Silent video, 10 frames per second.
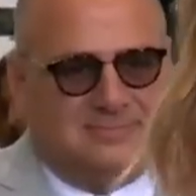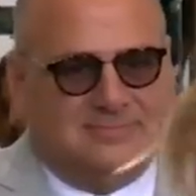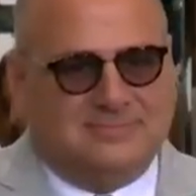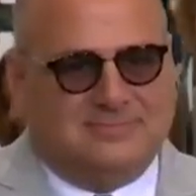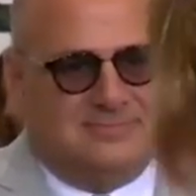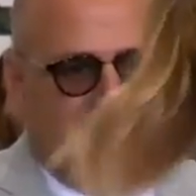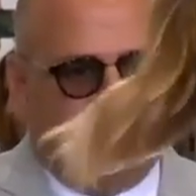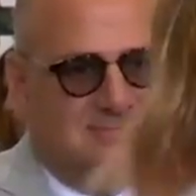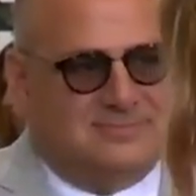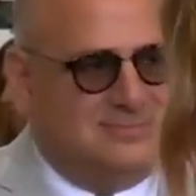
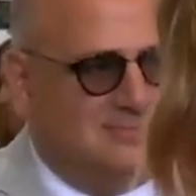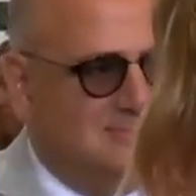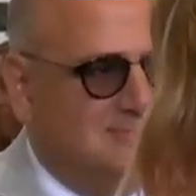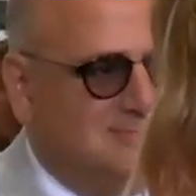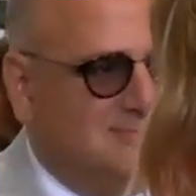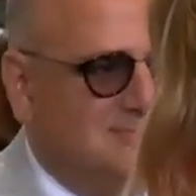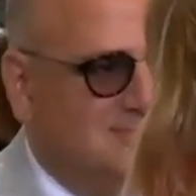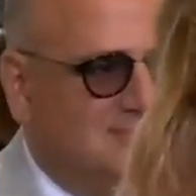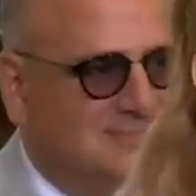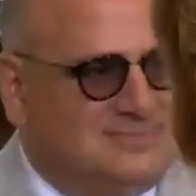
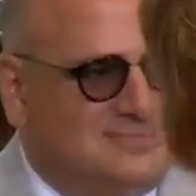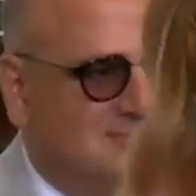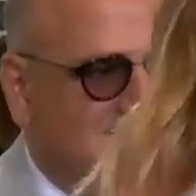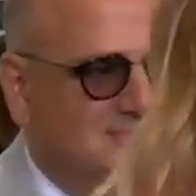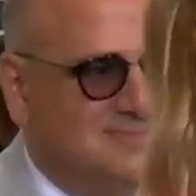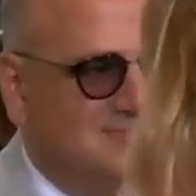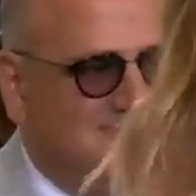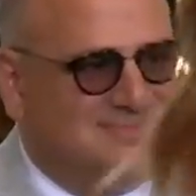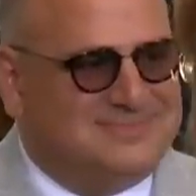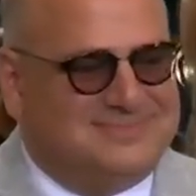
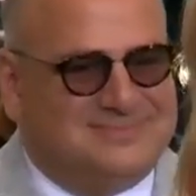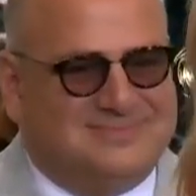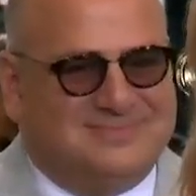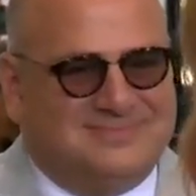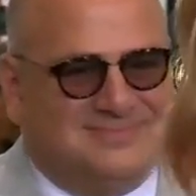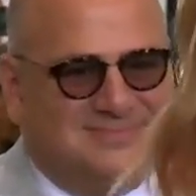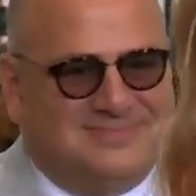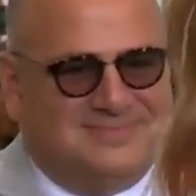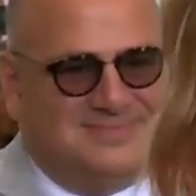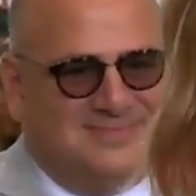
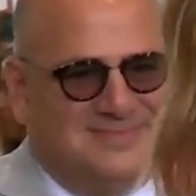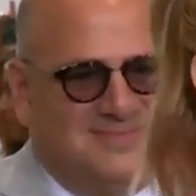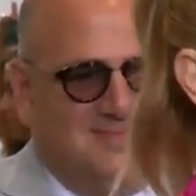No words are spoken by the person on screen.